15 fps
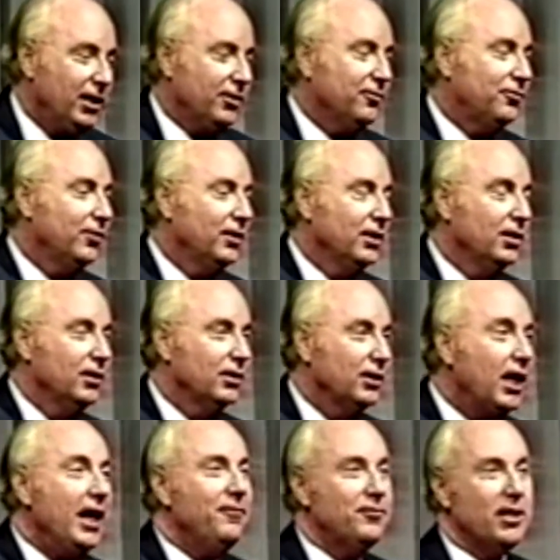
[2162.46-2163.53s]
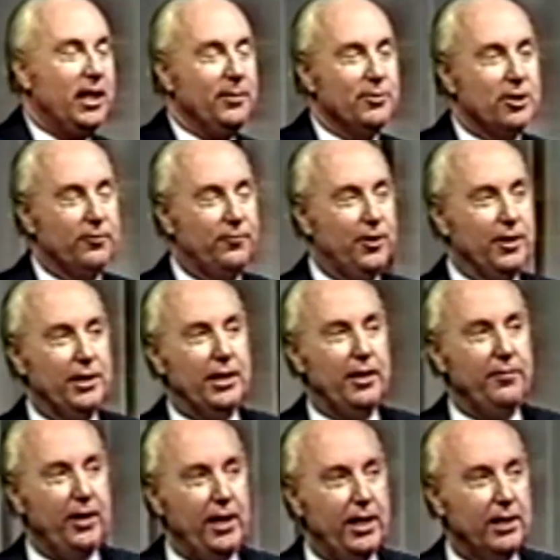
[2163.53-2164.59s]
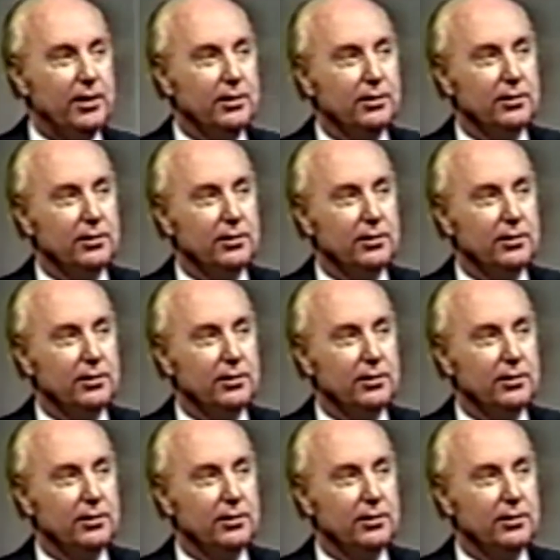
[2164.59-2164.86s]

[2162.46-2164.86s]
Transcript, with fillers: of lifetime so far that I've had,